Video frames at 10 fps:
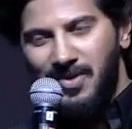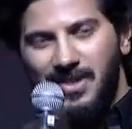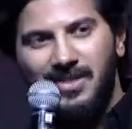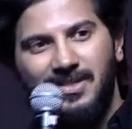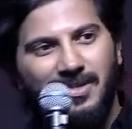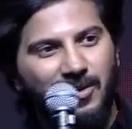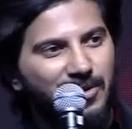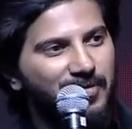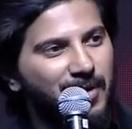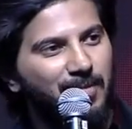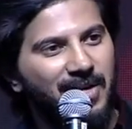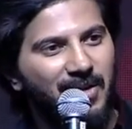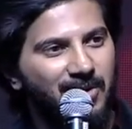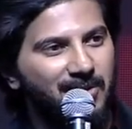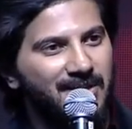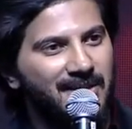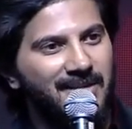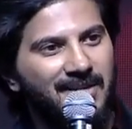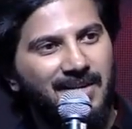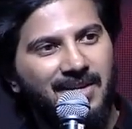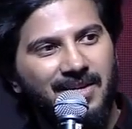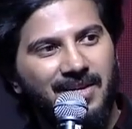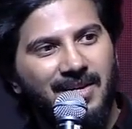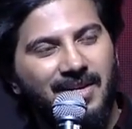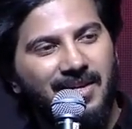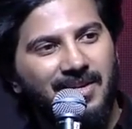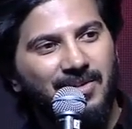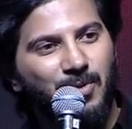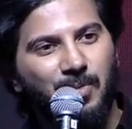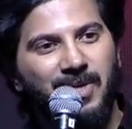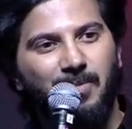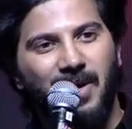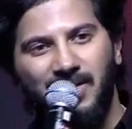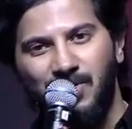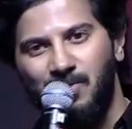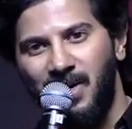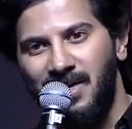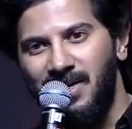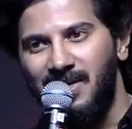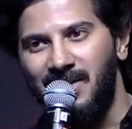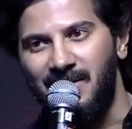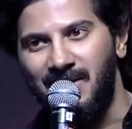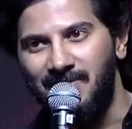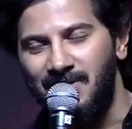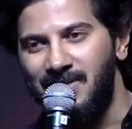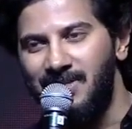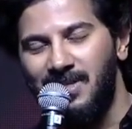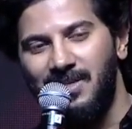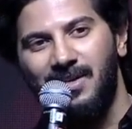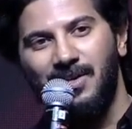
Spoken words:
firsts on this film. I got to see so many parts of my India that I've never seen.